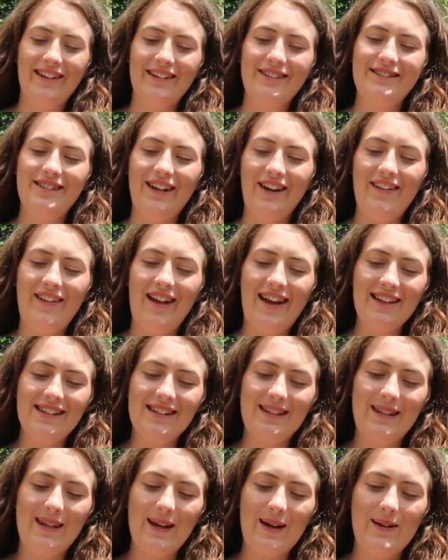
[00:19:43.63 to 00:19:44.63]
So
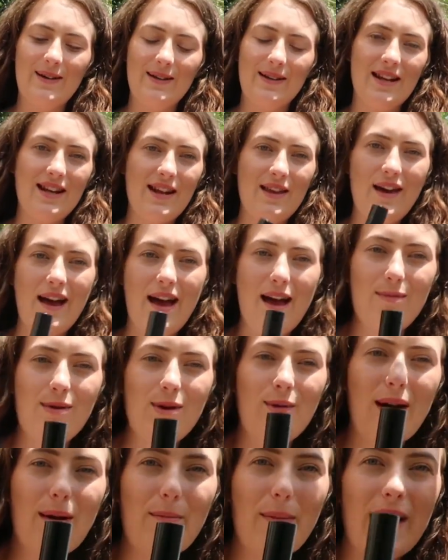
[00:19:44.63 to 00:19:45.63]
that's gone. Another
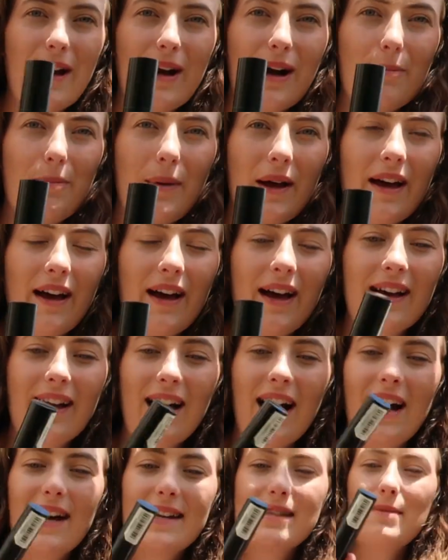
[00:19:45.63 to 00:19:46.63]
MUA Makeup
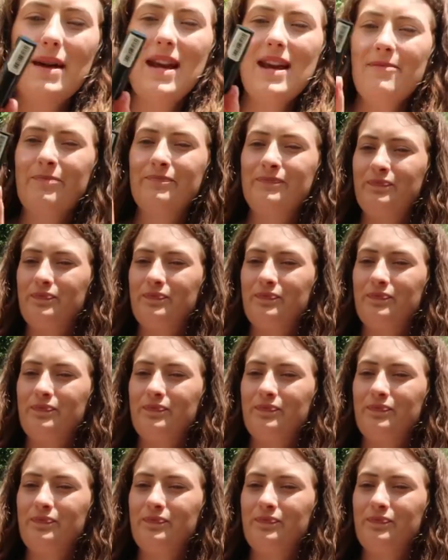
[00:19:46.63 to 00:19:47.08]
Academy.